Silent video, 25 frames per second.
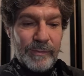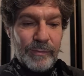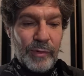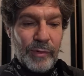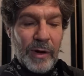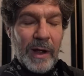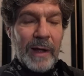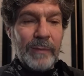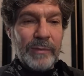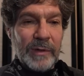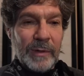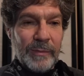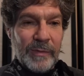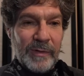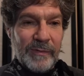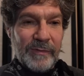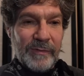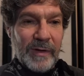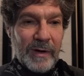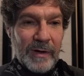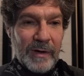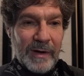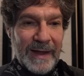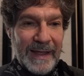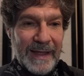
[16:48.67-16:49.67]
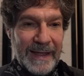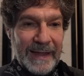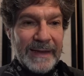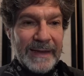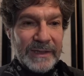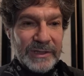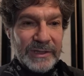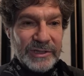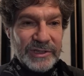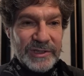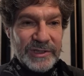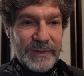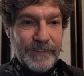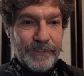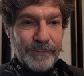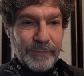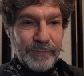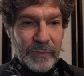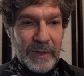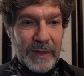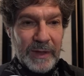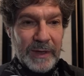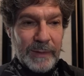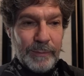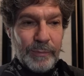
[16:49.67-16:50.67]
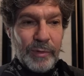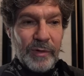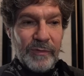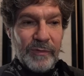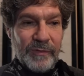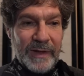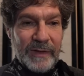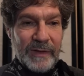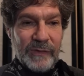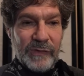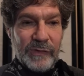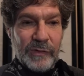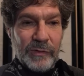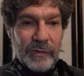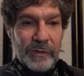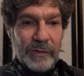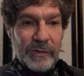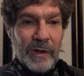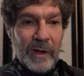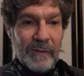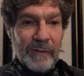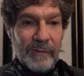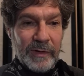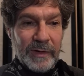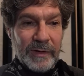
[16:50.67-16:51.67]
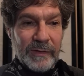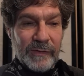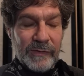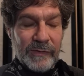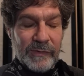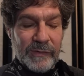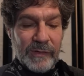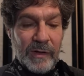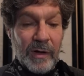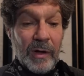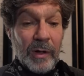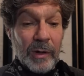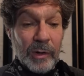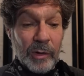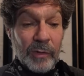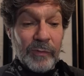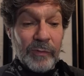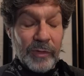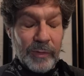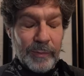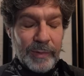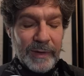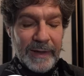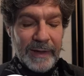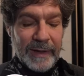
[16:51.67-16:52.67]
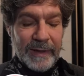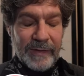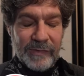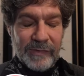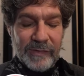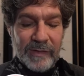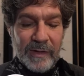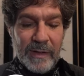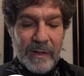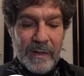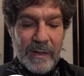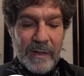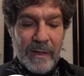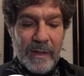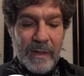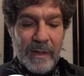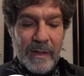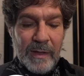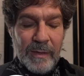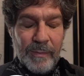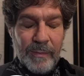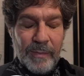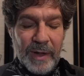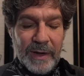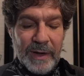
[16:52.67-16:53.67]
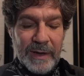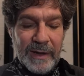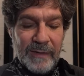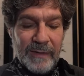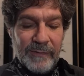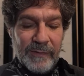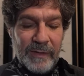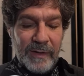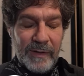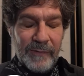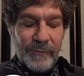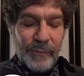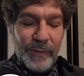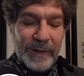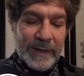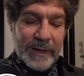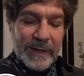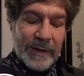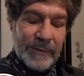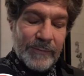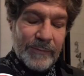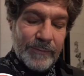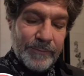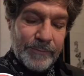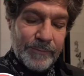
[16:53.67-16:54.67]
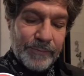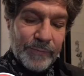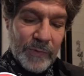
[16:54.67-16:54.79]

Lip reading: problem of our age, that it prevents good governance all over the place. But if we can...